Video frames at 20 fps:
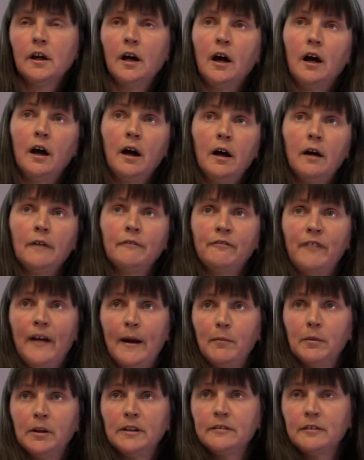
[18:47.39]

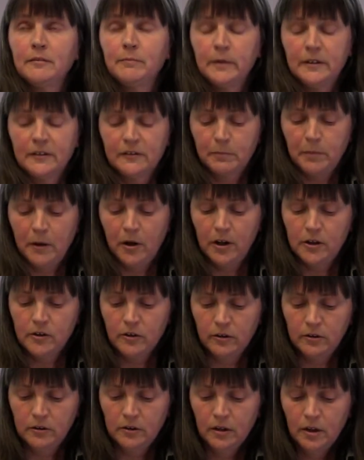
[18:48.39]
Families have been spied
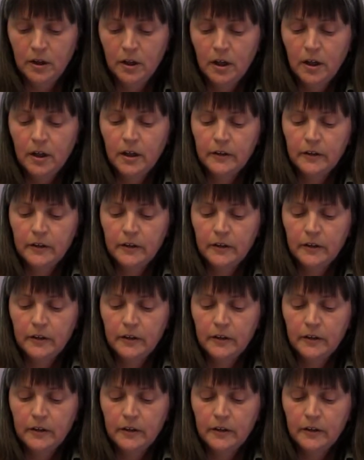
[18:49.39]
on.